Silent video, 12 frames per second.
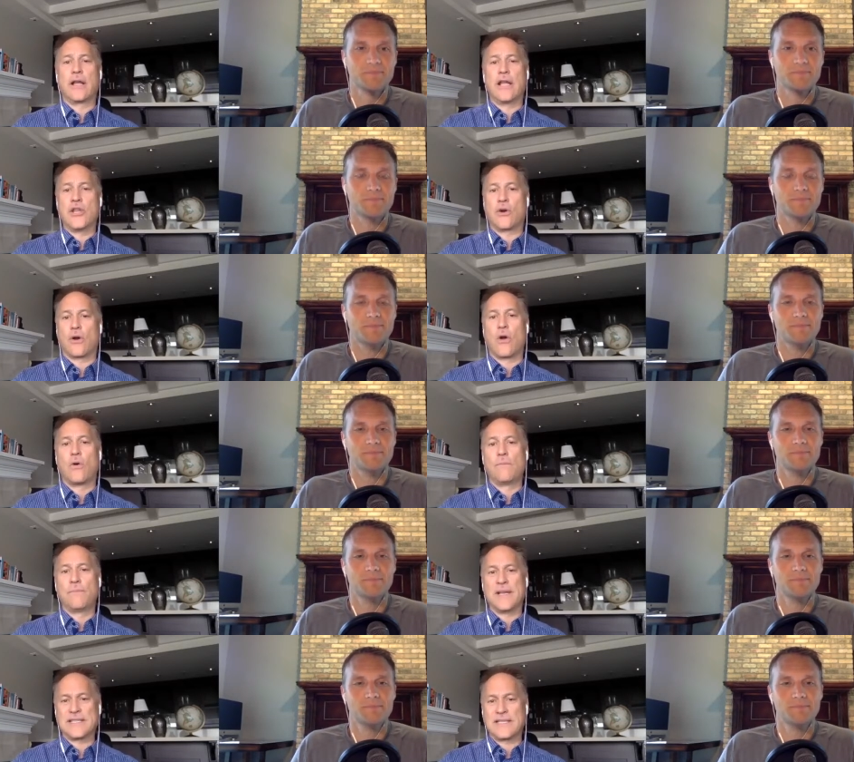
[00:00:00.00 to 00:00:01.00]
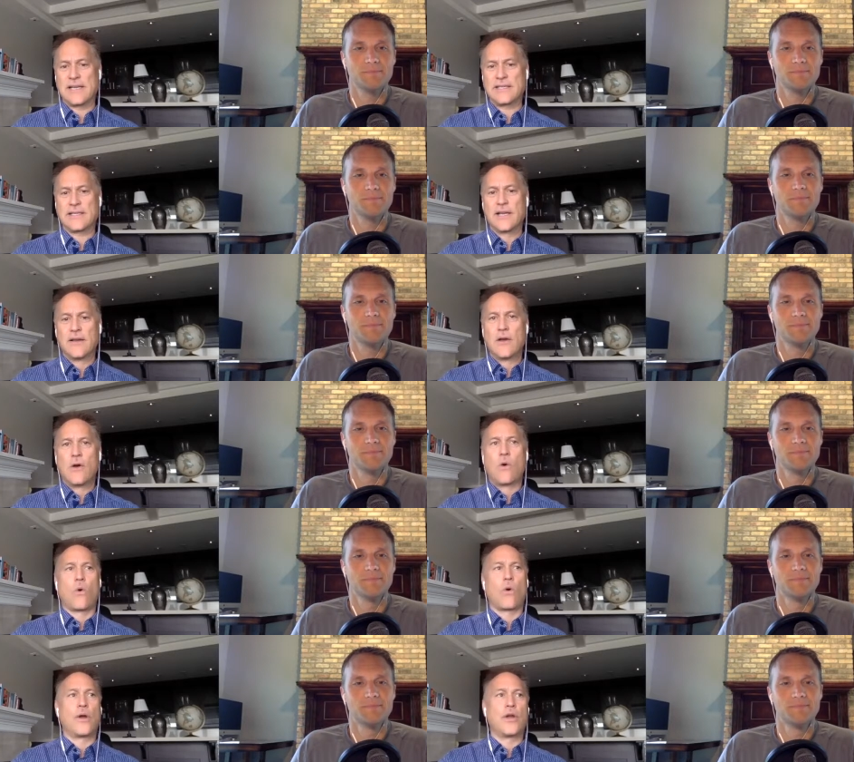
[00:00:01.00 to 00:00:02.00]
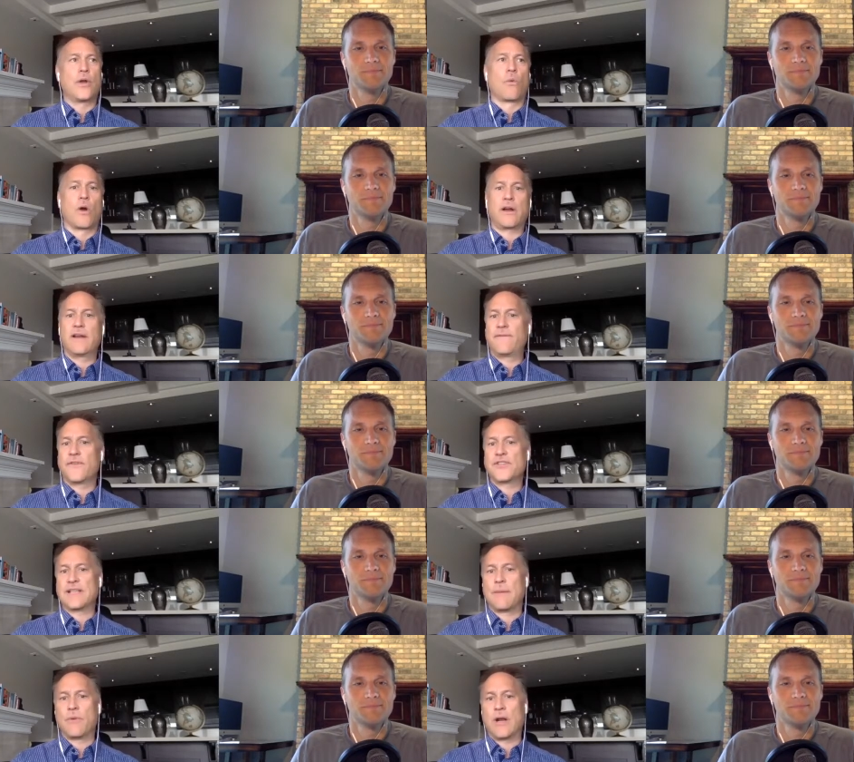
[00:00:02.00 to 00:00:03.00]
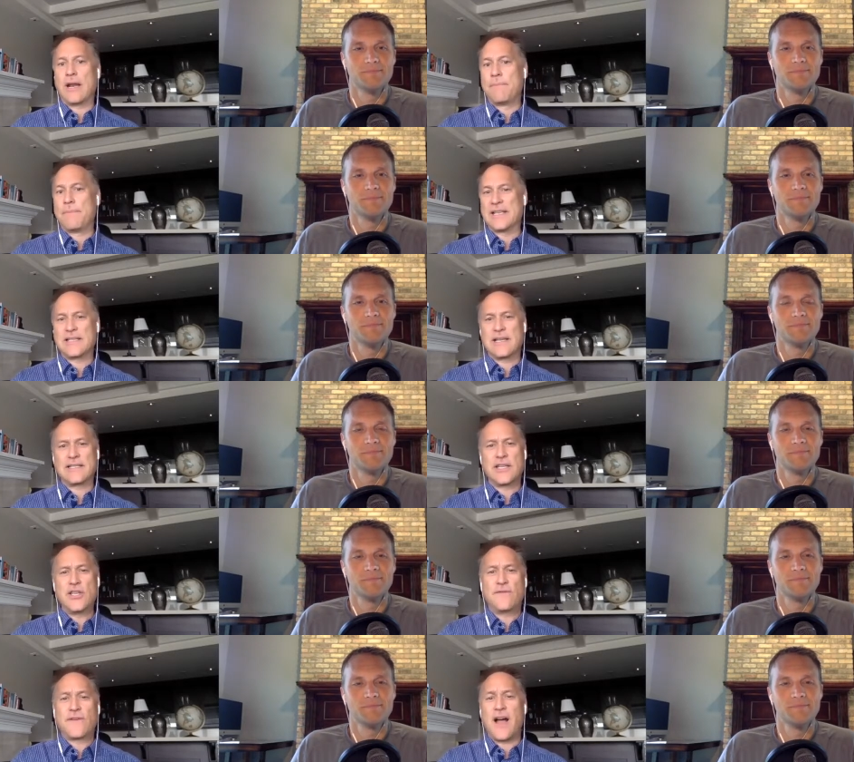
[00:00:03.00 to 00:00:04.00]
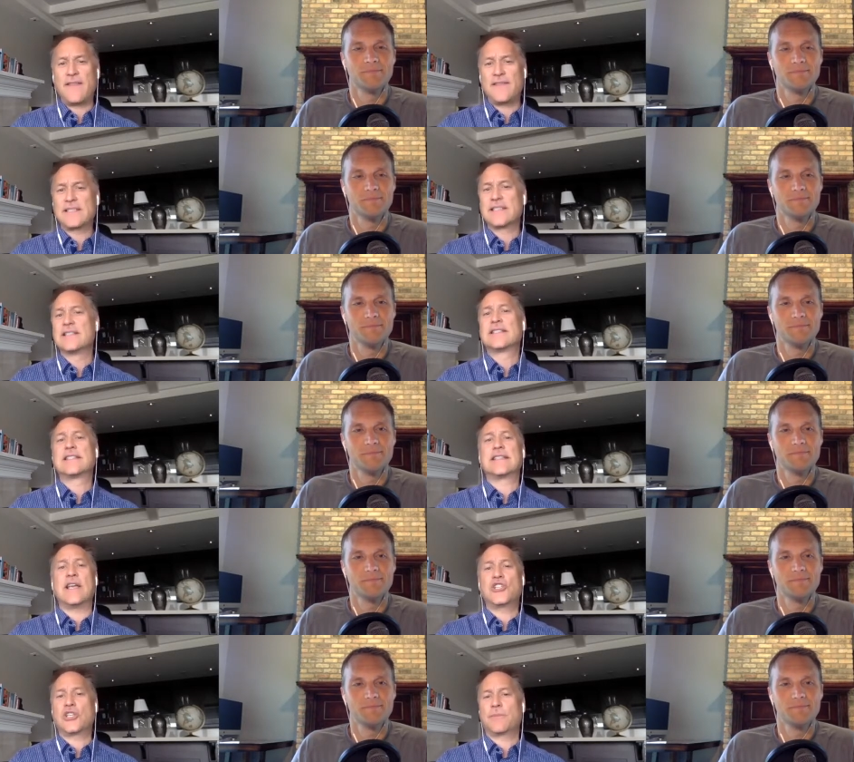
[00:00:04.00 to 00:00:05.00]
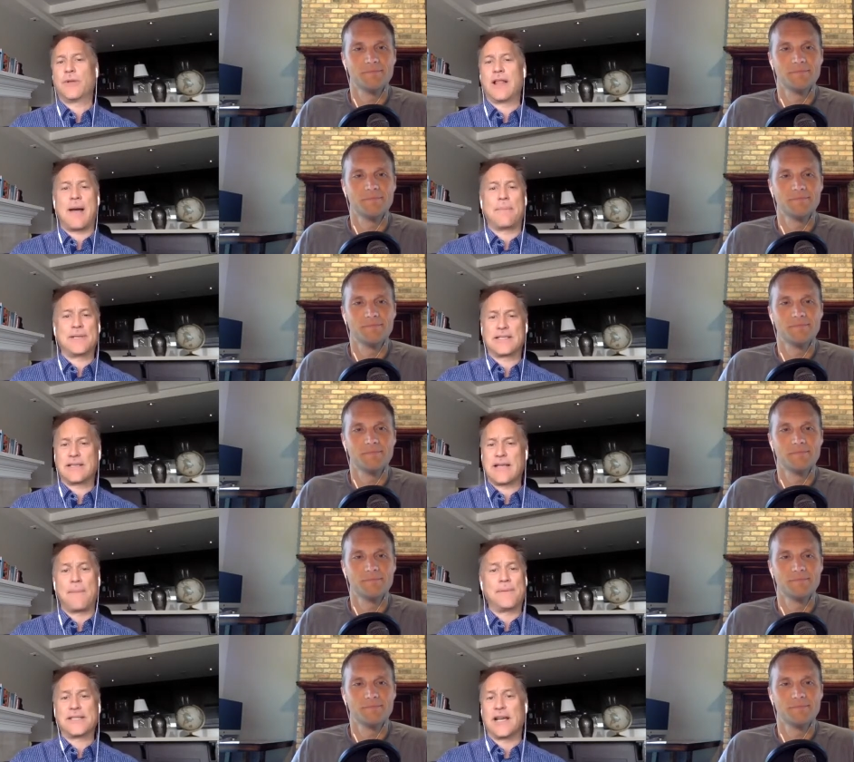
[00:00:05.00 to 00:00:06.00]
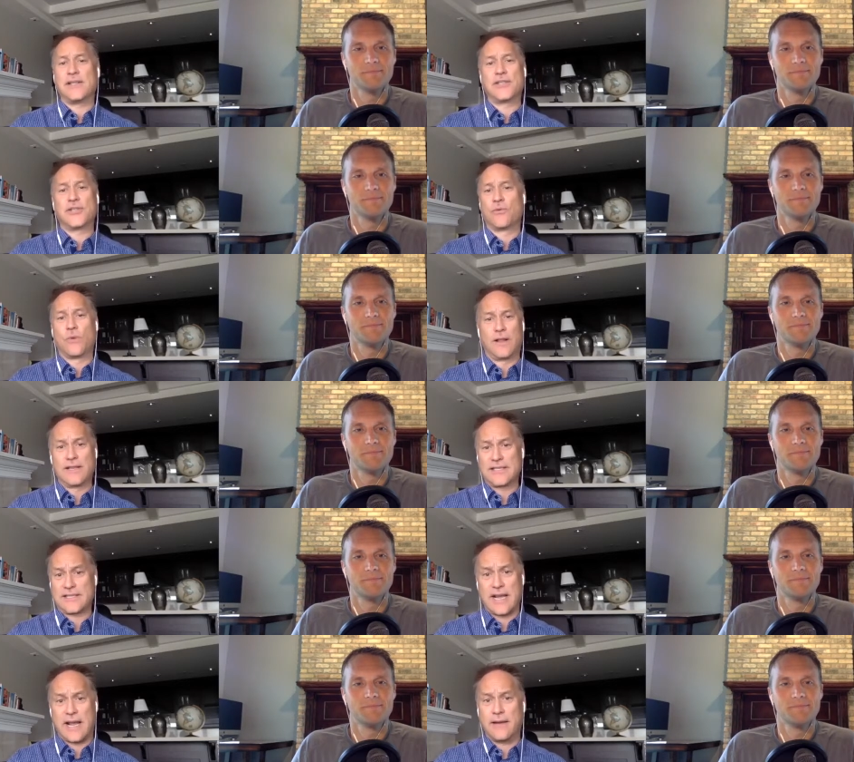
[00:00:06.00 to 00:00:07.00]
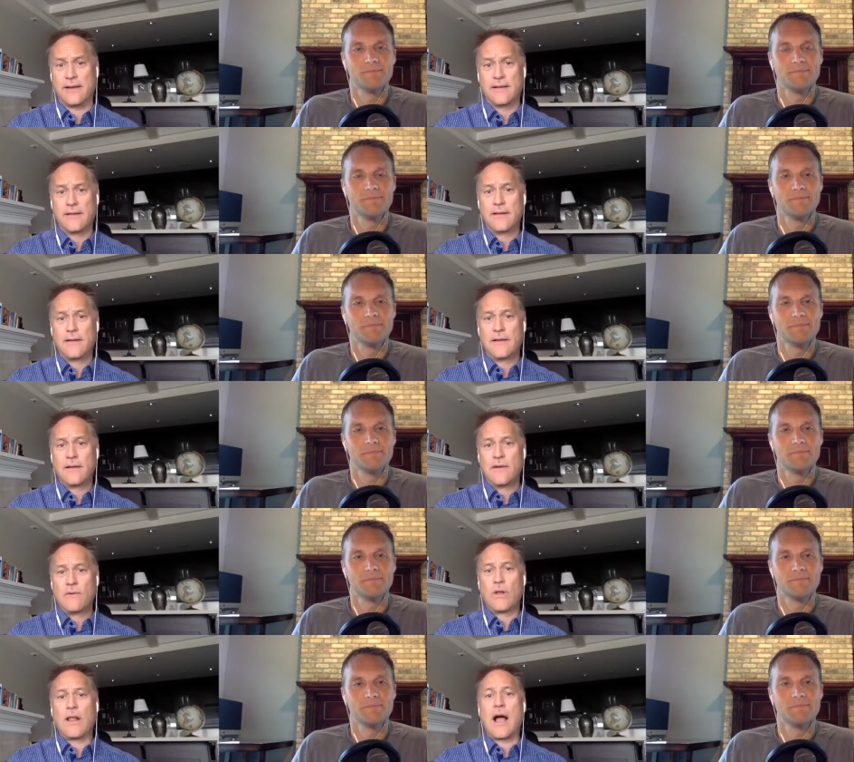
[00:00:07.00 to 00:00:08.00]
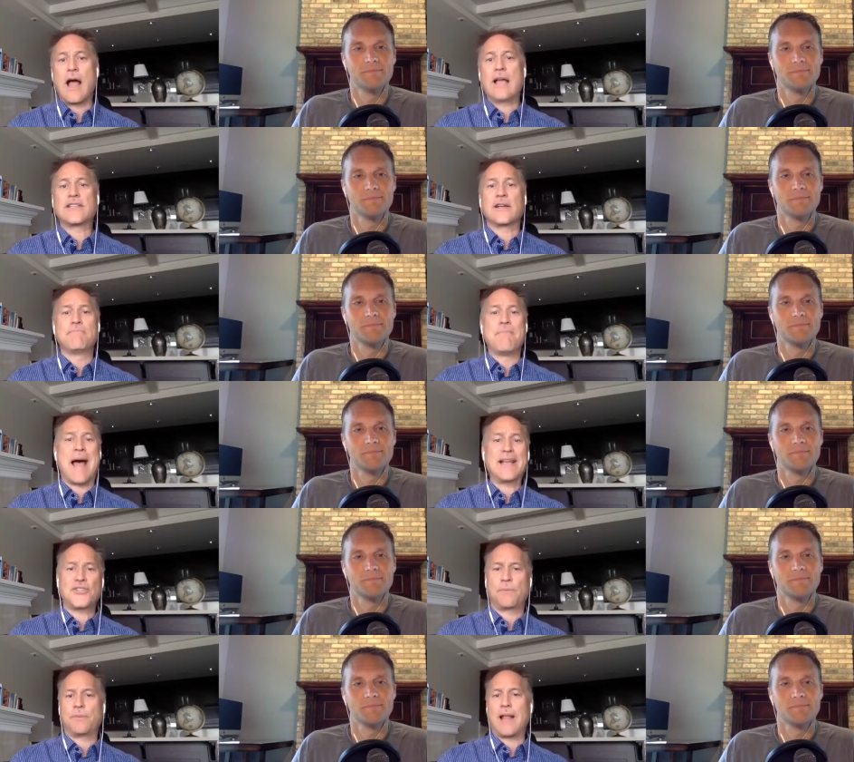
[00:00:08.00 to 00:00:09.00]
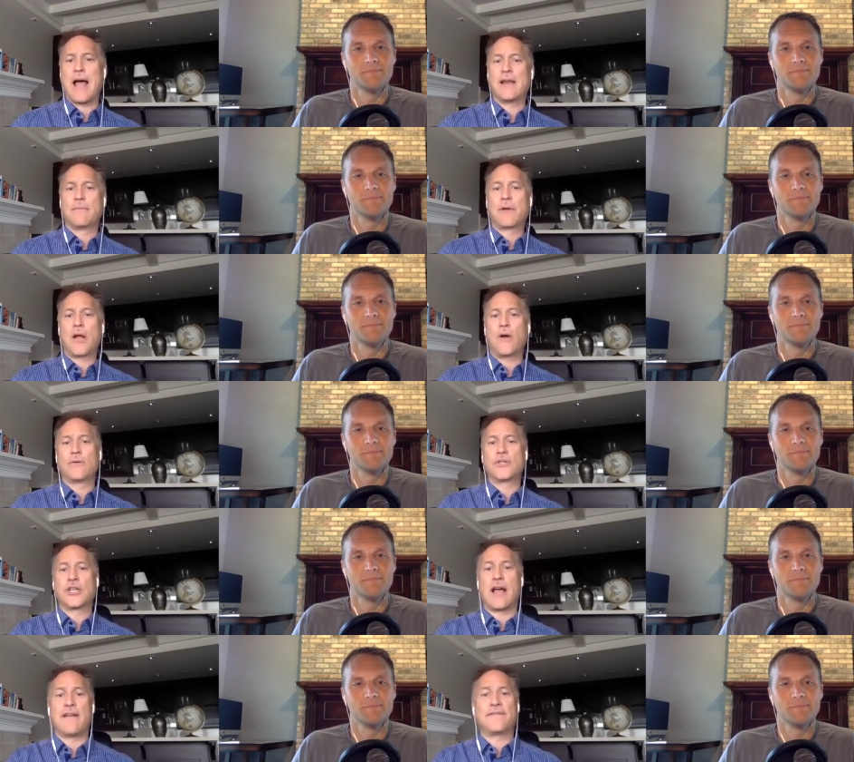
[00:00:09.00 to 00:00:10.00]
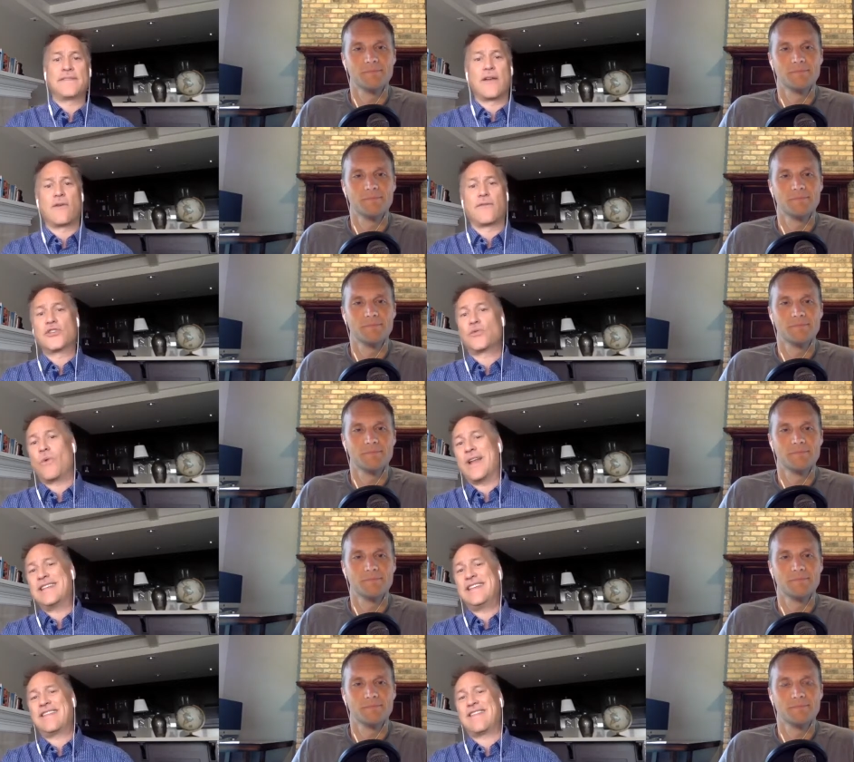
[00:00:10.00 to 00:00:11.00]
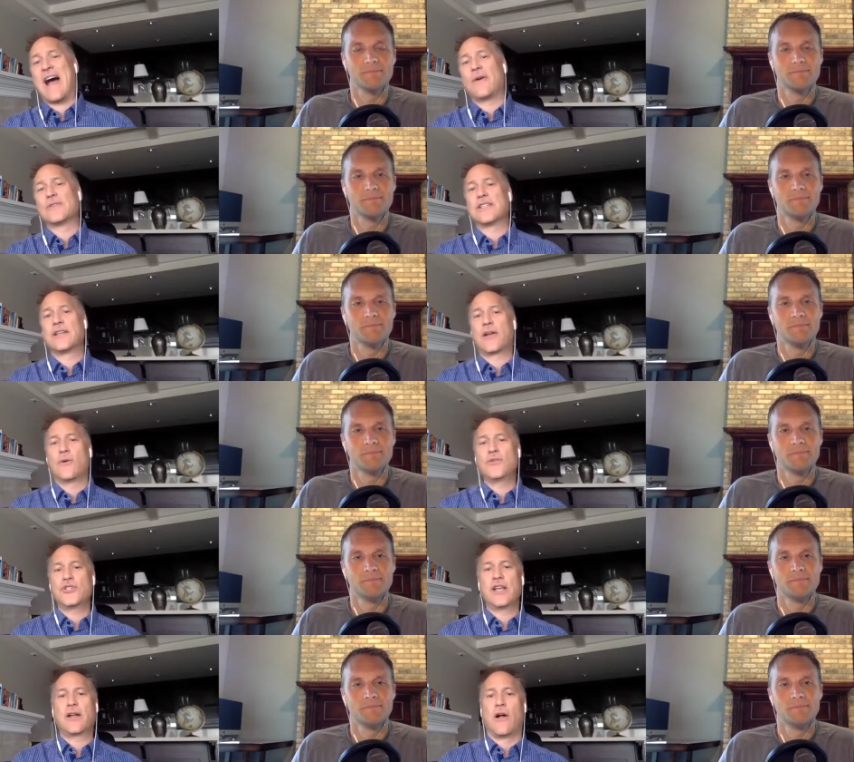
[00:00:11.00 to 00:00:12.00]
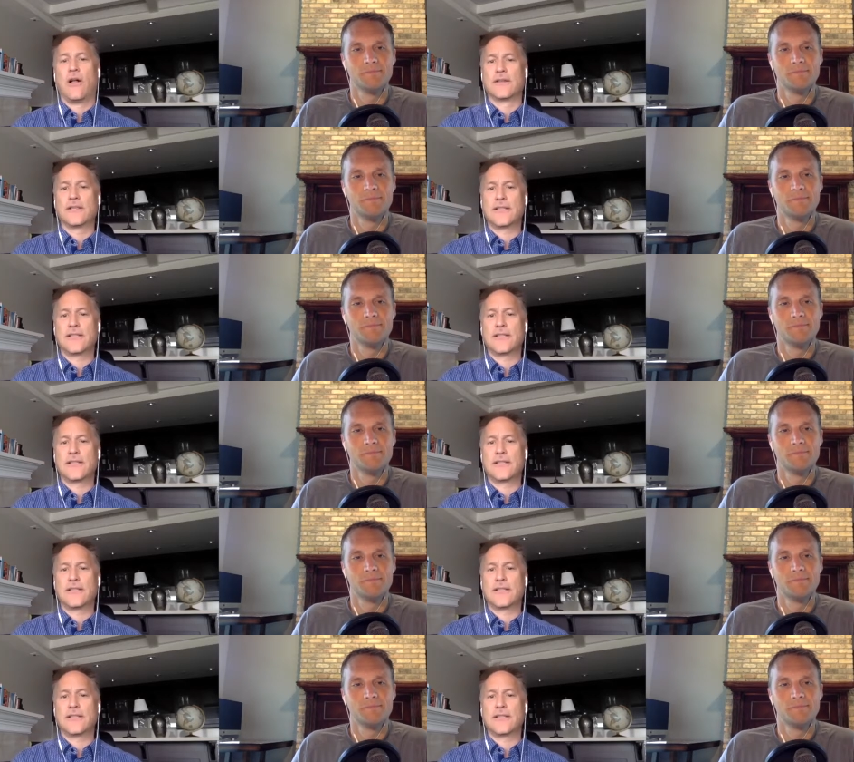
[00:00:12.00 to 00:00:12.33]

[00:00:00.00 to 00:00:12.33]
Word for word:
Speaker 1: your own business or you're working for someone in a business and you've got this insatiable appetite to do real estate. Well, as a master platinum coach and I've done over 20,000 coaching calls,